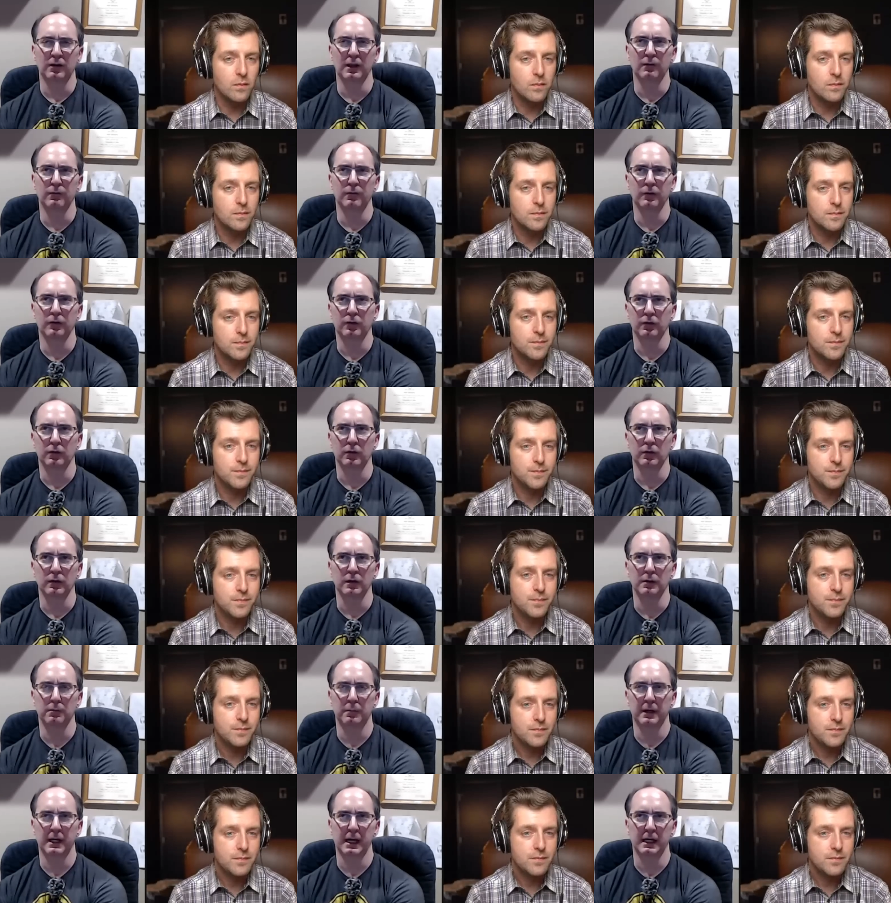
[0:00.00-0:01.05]
Speaker 1: same
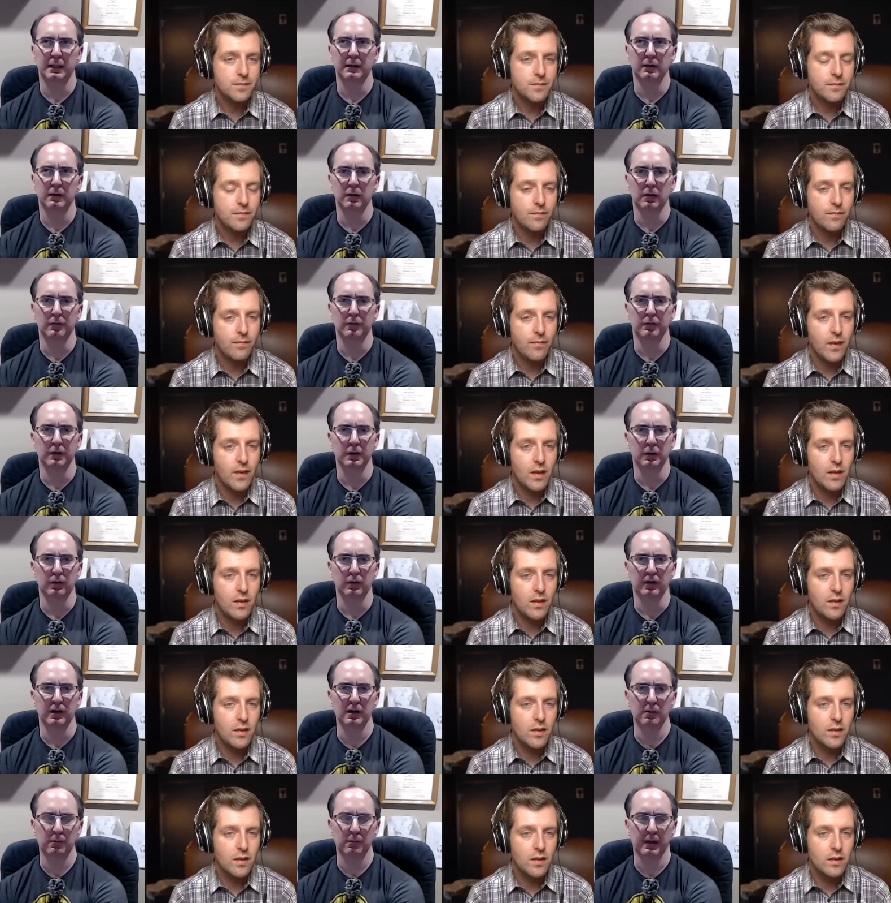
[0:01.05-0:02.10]
visceral impact, the low
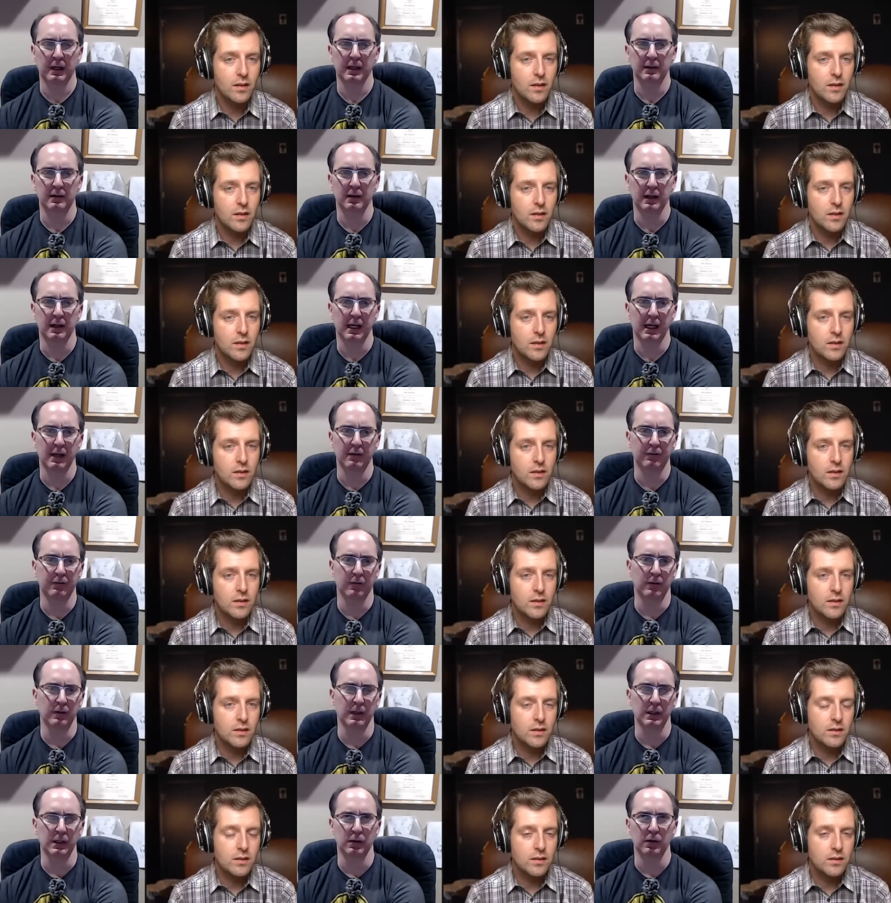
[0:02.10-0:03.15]
frequency impact in a
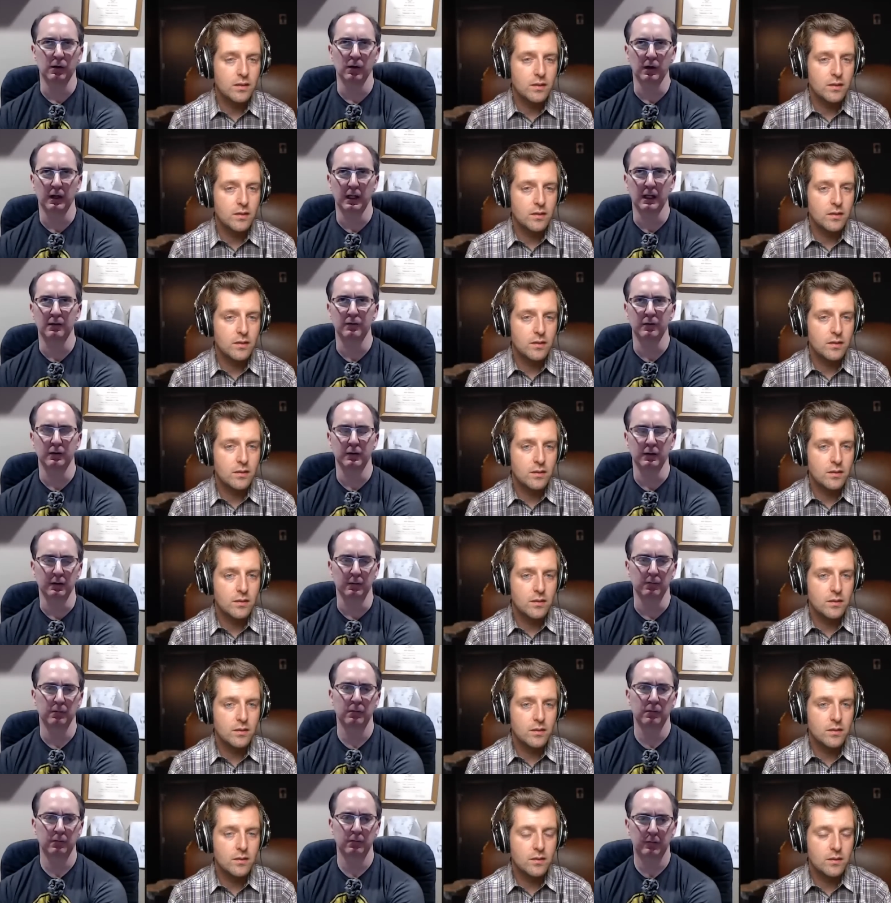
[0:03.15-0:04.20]
headphone that you could out of
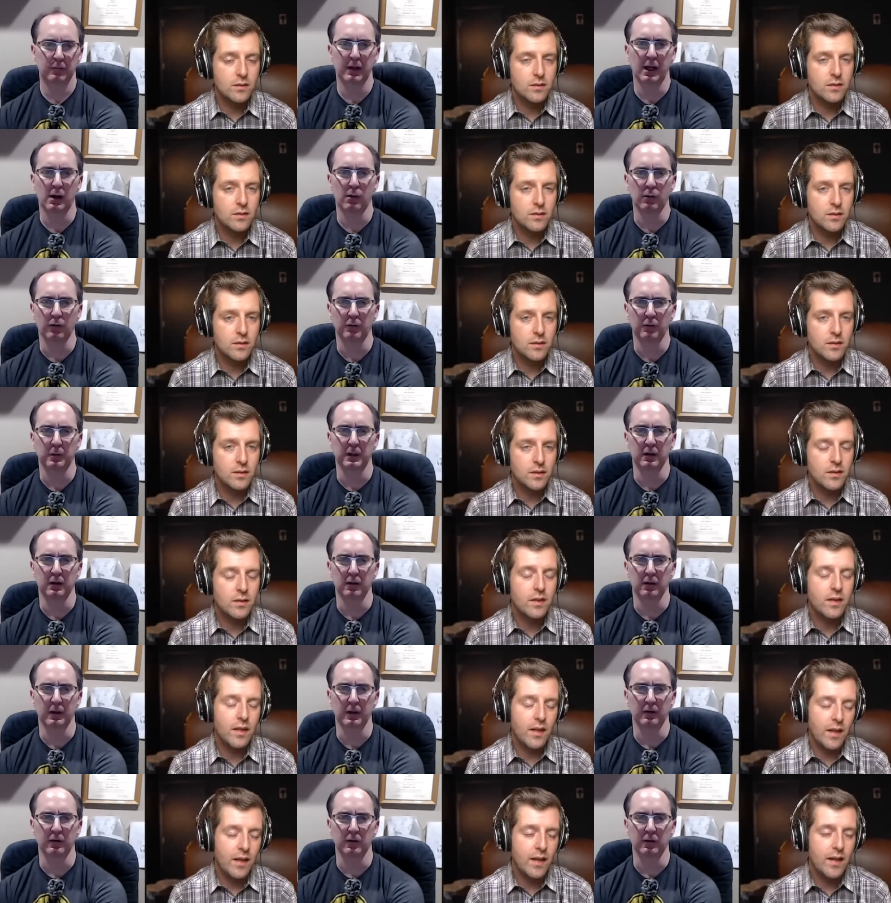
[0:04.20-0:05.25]
a tower
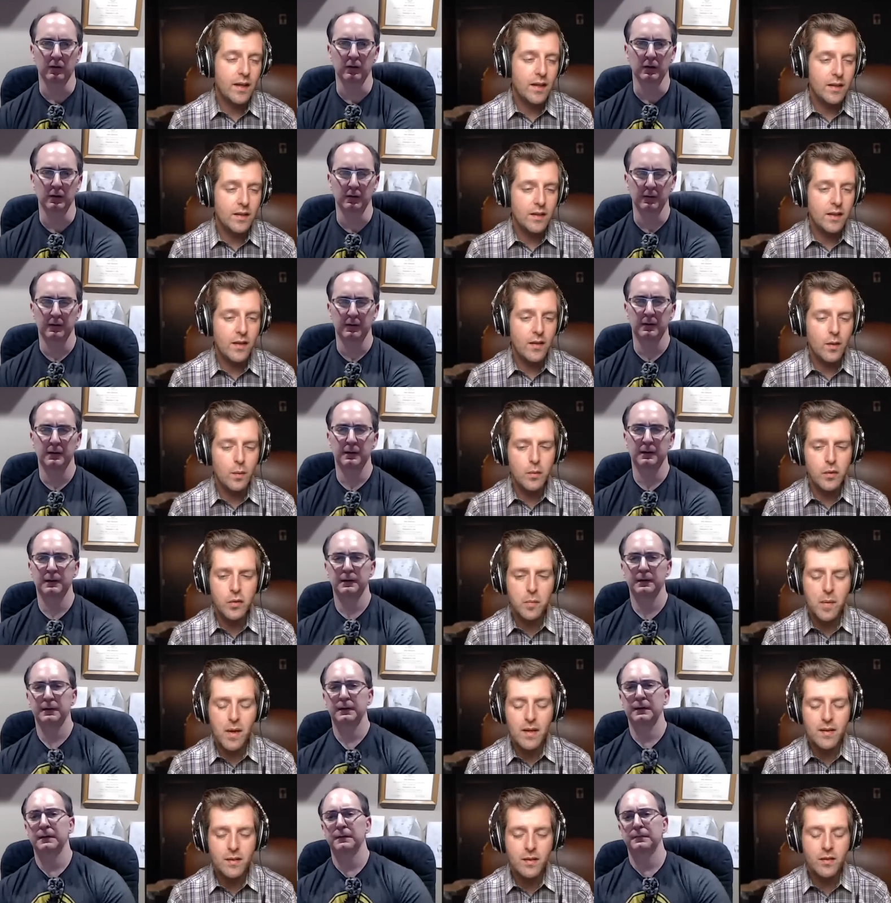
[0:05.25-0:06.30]
speaker.
Speaker 2: Yeah, and the
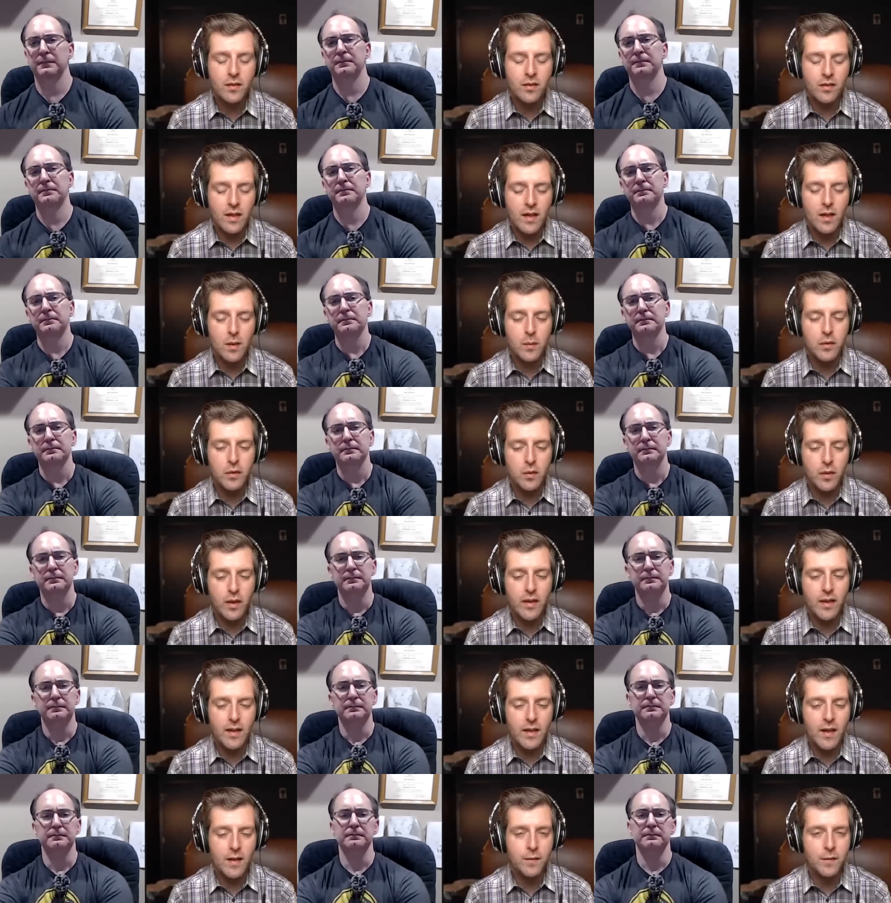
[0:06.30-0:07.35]
responses are not always
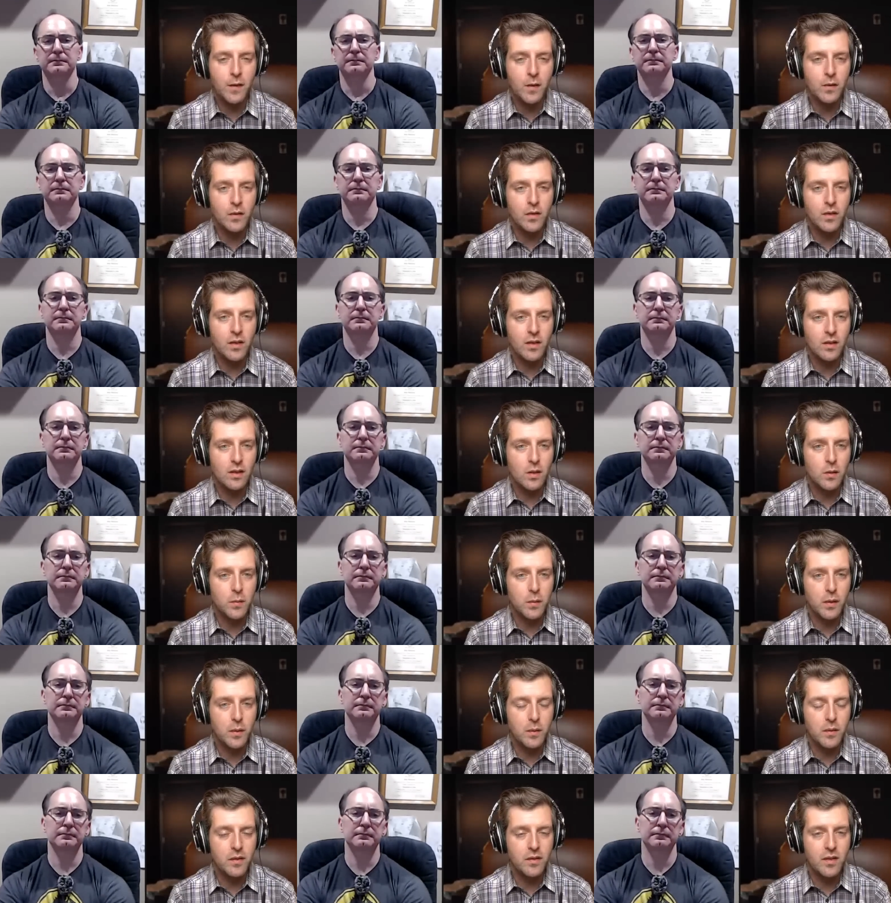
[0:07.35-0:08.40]
great on headphones in the low
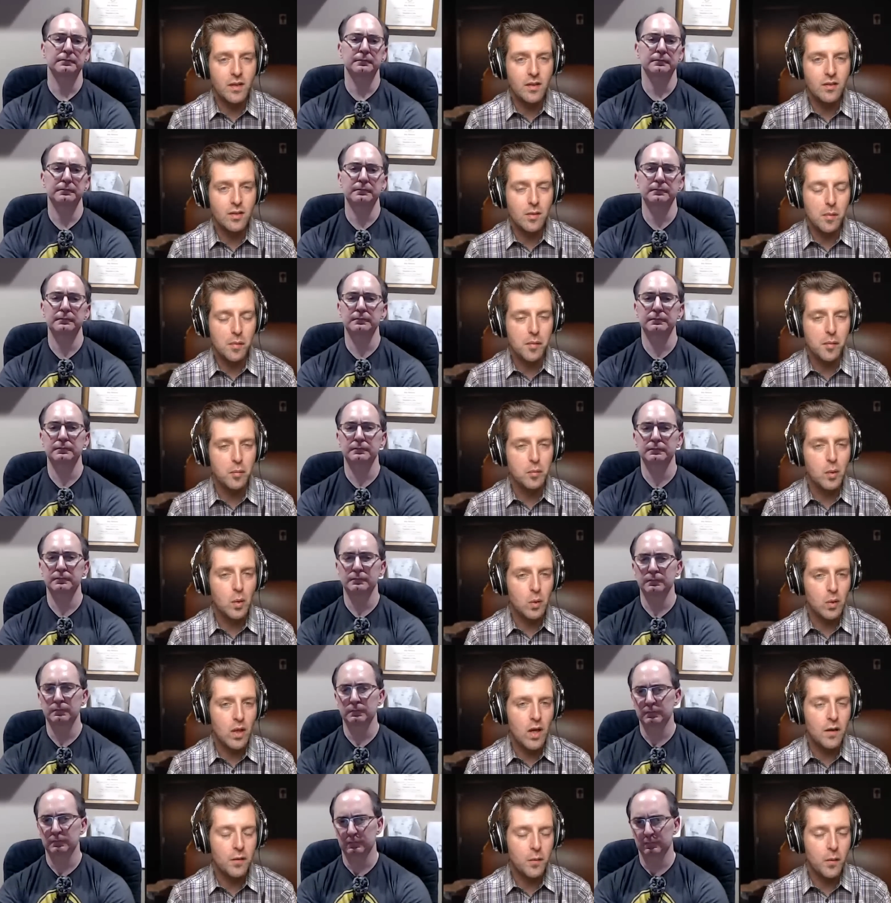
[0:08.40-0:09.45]
frequency. Some of them
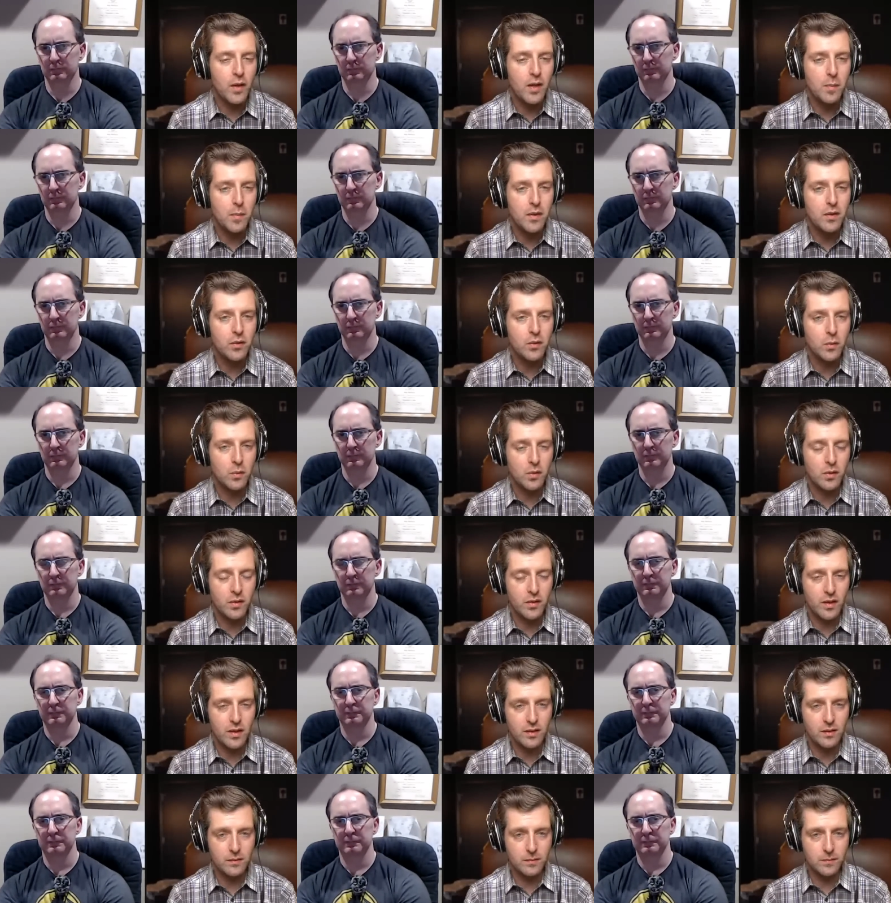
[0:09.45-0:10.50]
roll off quite a bit sooner than